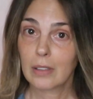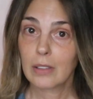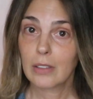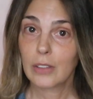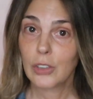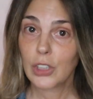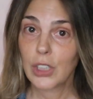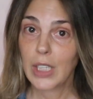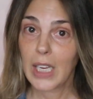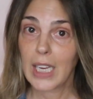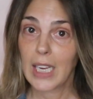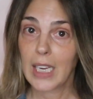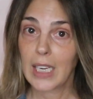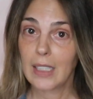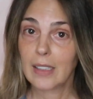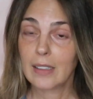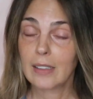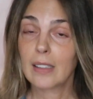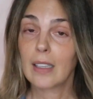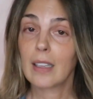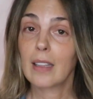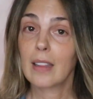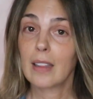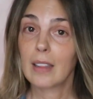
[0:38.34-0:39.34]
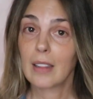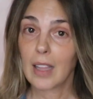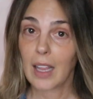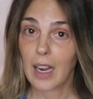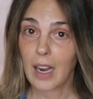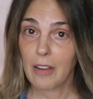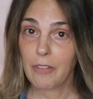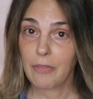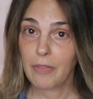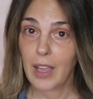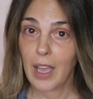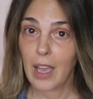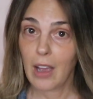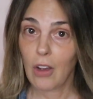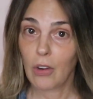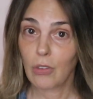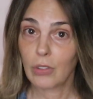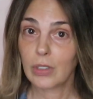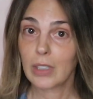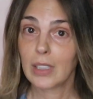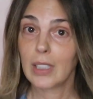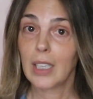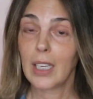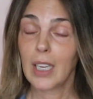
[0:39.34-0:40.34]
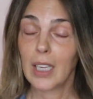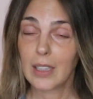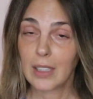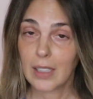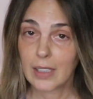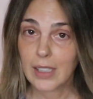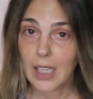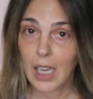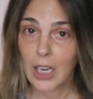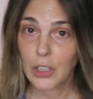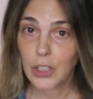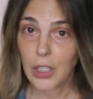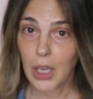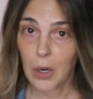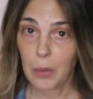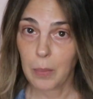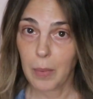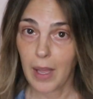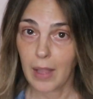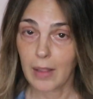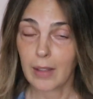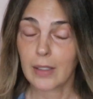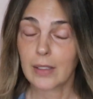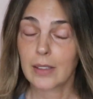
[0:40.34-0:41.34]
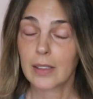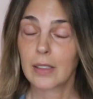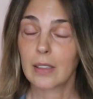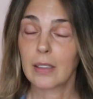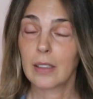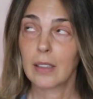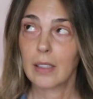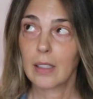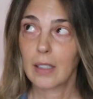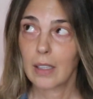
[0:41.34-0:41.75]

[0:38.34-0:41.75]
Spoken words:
shades that I found in these eyeshadow palettes.